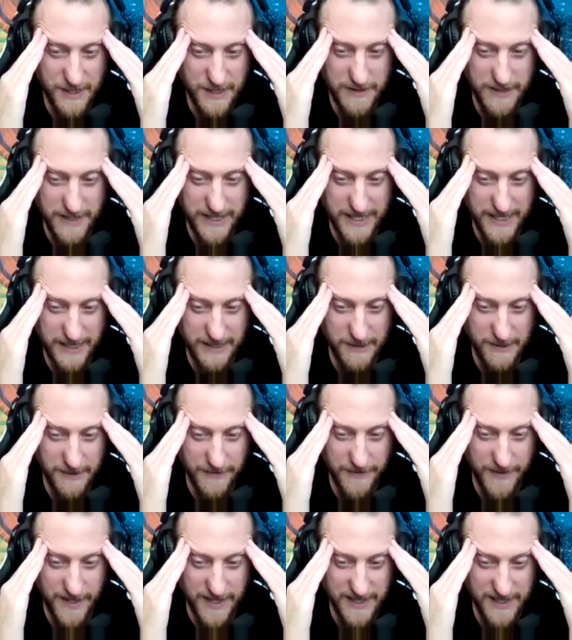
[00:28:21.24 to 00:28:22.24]
Cody
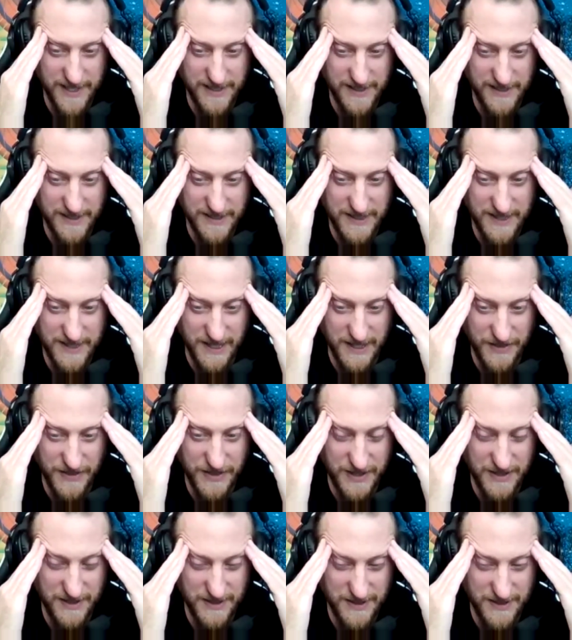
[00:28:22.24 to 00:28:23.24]
or fucking
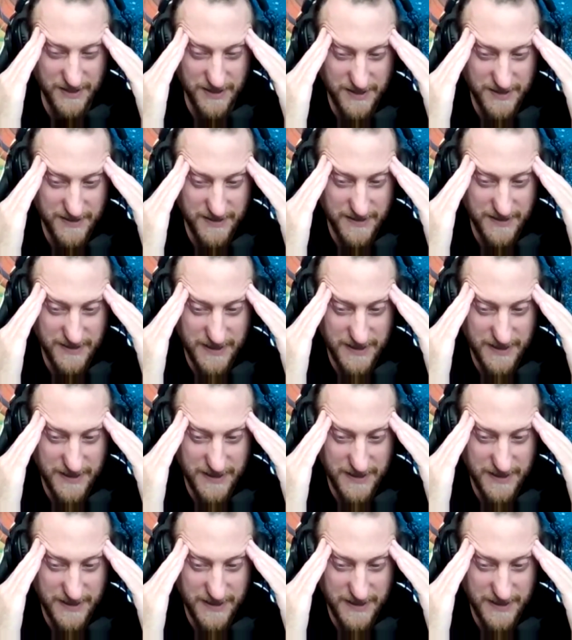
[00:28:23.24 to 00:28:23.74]
Gunther.